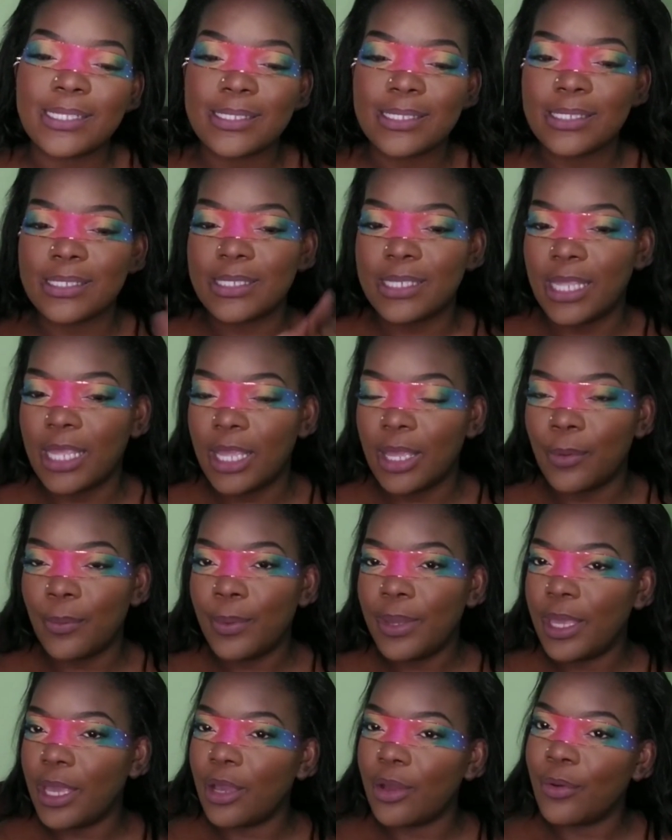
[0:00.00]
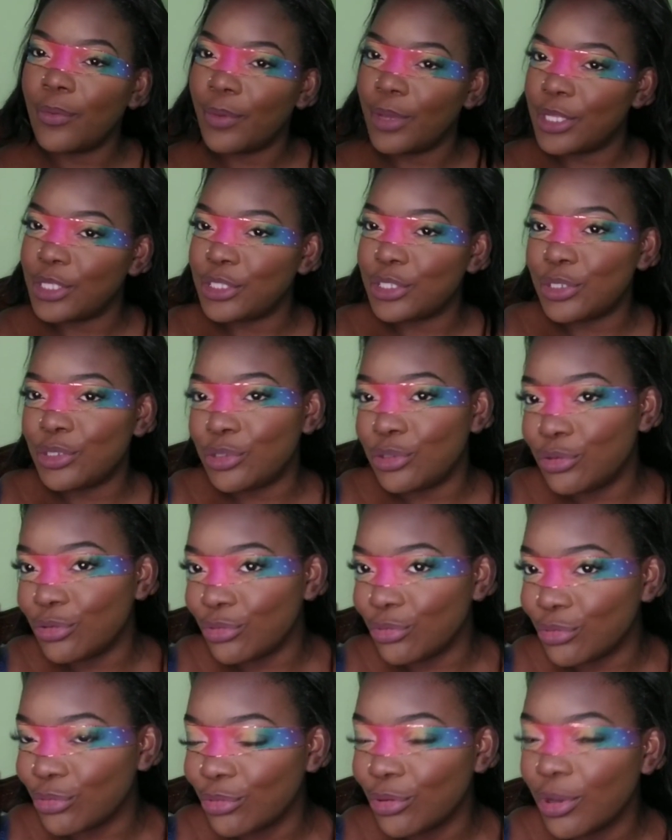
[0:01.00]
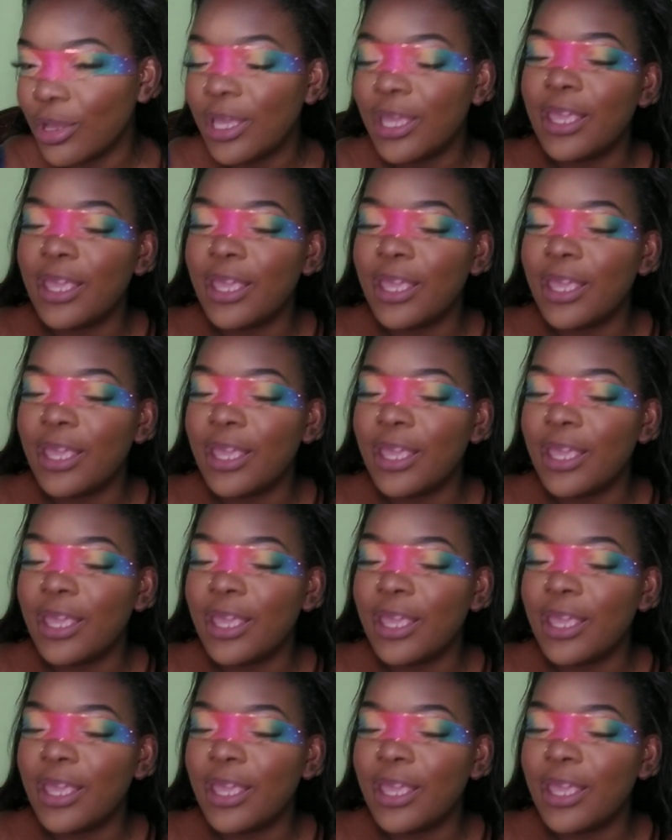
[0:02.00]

today we are going to do